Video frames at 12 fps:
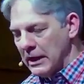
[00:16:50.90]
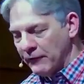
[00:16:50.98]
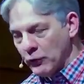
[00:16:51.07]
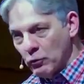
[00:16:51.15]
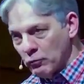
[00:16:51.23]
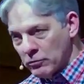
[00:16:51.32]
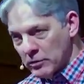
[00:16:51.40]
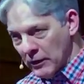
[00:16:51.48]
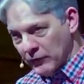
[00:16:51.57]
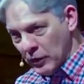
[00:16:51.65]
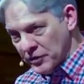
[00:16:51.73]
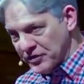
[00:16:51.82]
And if,
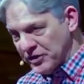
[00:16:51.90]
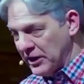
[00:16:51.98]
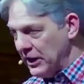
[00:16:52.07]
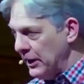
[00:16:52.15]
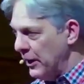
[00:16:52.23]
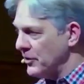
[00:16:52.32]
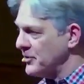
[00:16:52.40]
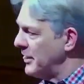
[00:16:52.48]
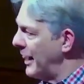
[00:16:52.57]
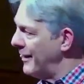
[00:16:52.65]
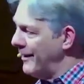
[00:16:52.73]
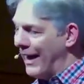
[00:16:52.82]
you, if you're sitting
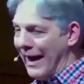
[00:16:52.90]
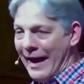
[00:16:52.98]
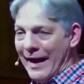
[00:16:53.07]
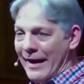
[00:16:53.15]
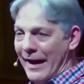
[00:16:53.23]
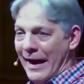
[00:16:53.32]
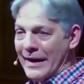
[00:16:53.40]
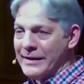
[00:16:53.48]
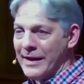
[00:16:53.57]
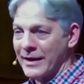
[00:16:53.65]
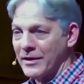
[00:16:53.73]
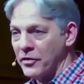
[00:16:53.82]
here saying, I,
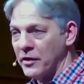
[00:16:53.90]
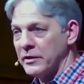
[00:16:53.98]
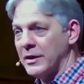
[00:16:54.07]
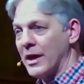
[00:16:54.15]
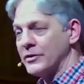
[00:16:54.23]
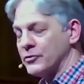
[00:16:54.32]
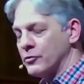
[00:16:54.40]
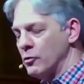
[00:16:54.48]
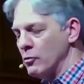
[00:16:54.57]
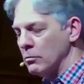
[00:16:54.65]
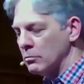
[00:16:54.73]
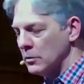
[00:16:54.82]
I kind of think
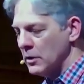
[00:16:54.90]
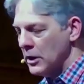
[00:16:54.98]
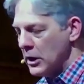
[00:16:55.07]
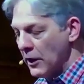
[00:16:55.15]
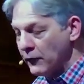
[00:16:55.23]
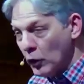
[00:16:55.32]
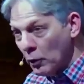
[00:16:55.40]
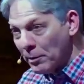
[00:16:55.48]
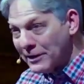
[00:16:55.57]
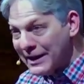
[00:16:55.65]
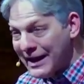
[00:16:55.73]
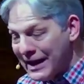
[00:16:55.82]
that's true,
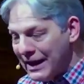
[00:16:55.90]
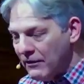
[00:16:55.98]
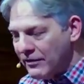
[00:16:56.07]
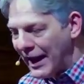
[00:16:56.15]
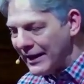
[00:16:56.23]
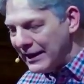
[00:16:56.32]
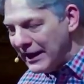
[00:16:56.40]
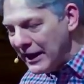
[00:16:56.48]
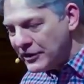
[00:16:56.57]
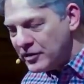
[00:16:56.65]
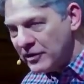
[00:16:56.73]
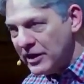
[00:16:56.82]
if you believe
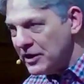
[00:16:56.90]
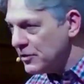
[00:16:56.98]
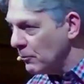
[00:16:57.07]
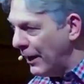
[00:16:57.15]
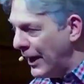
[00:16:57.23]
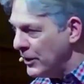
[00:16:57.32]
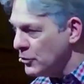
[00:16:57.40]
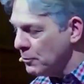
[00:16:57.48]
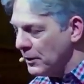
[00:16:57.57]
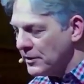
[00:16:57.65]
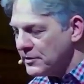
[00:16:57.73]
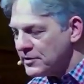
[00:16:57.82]
that each of these
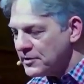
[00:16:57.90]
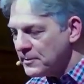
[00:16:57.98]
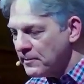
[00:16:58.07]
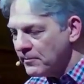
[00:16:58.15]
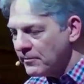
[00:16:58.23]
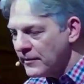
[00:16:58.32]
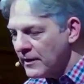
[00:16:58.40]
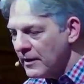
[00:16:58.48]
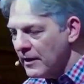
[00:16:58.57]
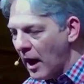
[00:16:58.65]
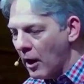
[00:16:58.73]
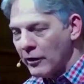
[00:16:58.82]
arrangements
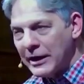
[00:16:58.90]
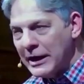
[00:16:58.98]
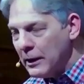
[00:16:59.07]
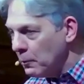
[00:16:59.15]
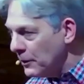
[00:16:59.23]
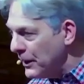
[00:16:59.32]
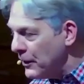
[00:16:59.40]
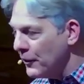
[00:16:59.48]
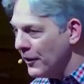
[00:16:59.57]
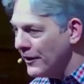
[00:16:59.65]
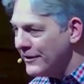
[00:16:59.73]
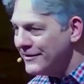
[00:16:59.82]
are
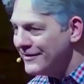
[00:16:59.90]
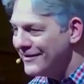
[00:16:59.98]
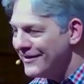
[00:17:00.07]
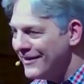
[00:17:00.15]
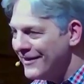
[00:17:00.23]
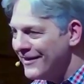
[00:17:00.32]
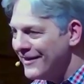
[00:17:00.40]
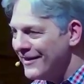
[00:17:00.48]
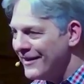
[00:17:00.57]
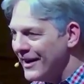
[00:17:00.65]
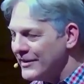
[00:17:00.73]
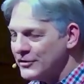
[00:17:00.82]
equally good,
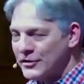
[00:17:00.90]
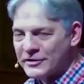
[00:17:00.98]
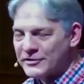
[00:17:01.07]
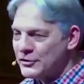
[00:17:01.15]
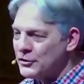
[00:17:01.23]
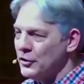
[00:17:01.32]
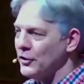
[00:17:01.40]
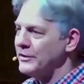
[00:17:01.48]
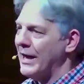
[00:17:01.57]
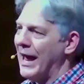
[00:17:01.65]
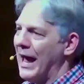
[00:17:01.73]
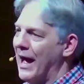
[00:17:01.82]
it's just as
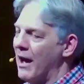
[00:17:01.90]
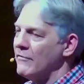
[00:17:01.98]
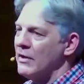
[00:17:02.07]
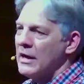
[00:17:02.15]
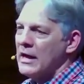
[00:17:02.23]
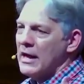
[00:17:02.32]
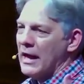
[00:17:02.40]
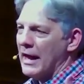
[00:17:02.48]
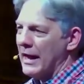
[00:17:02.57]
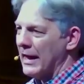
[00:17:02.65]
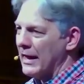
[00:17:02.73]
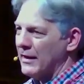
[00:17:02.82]
good to have
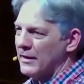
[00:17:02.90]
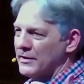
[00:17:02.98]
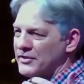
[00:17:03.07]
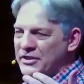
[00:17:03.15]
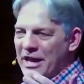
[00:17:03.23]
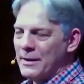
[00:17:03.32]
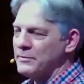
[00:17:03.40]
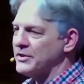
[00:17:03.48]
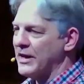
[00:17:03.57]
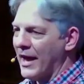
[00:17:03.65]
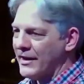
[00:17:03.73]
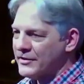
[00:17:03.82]
a same